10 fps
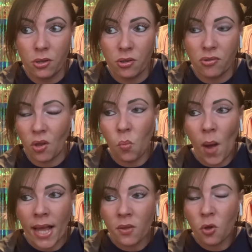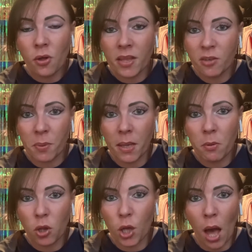So why are all these
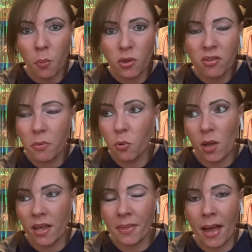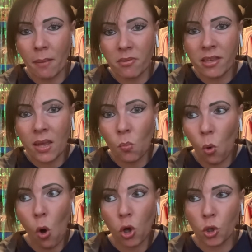people going to a crime scene,
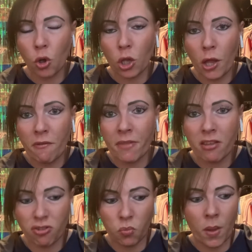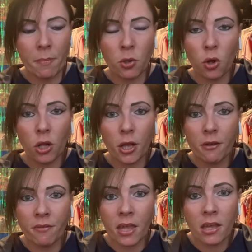walking all over it, swimming all
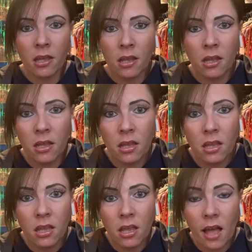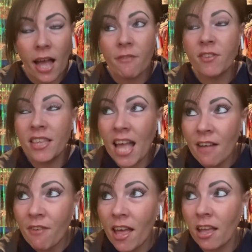over it? I've
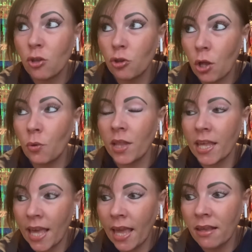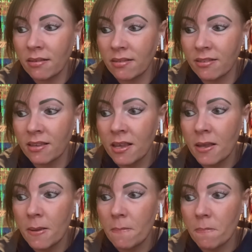never known a case
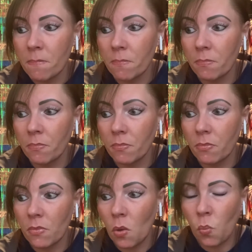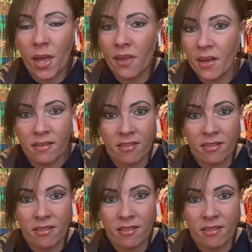where that's